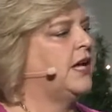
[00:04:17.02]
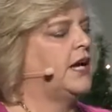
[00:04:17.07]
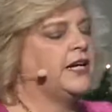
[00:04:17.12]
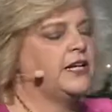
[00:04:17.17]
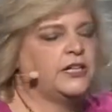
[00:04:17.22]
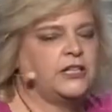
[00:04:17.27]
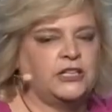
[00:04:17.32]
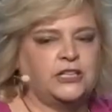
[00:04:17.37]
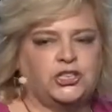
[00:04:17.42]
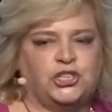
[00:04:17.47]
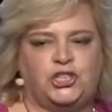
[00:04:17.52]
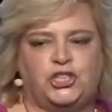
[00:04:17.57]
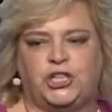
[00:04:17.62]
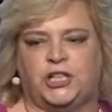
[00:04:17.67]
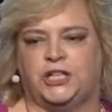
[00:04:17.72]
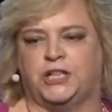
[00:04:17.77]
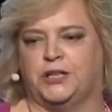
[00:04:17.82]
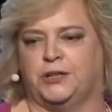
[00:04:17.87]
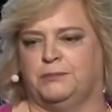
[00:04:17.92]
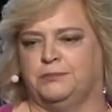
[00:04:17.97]
like
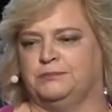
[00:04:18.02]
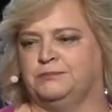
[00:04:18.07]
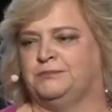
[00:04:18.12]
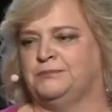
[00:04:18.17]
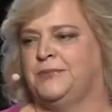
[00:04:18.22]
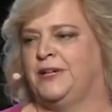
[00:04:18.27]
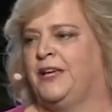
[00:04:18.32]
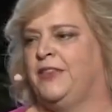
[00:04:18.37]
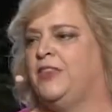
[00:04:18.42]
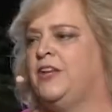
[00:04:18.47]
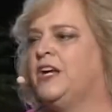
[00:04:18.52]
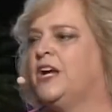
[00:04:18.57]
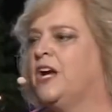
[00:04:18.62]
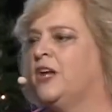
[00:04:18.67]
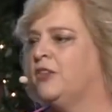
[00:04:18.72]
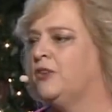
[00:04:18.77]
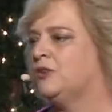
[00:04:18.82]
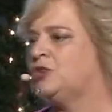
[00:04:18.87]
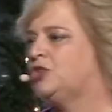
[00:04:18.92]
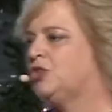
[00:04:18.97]
Jim and the
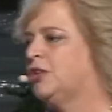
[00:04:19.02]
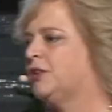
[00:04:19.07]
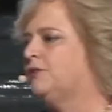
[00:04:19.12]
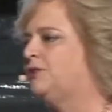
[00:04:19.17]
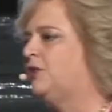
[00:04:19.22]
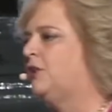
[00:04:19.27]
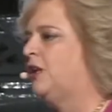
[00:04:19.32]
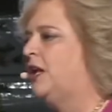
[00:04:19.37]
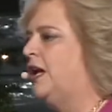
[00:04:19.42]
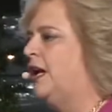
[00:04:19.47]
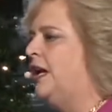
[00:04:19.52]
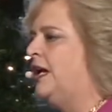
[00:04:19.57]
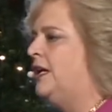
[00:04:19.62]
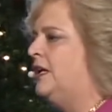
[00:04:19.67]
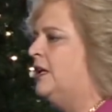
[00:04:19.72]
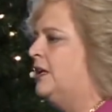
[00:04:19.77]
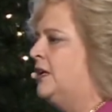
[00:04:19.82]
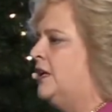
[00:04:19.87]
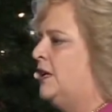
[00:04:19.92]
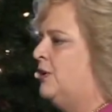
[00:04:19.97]
other
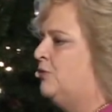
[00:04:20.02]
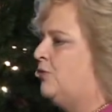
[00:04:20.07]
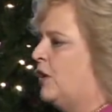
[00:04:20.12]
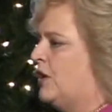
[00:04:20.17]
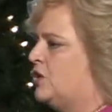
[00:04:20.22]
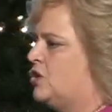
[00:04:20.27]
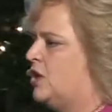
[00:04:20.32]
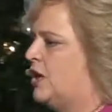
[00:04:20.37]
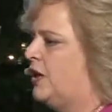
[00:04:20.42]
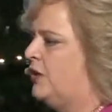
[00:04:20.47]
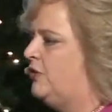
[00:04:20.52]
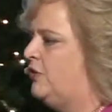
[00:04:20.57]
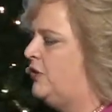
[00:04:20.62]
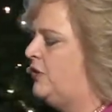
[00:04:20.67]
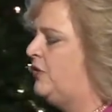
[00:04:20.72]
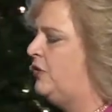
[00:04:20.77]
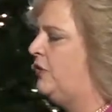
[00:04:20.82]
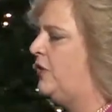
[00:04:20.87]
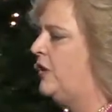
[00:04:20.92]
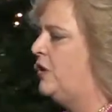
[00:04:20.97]
Chick-fil-A
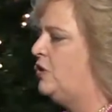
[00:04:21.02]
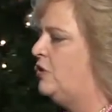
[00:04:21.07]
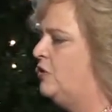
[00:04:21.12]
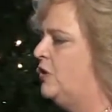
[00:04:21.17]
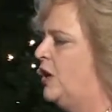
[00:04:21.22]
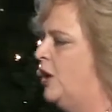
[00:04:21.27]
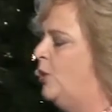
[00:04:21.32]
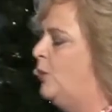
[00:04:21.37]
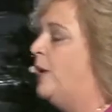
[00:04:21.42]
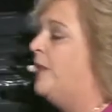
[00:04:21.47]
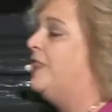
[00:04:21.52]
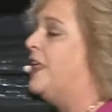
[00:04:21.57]
franchisees that you know.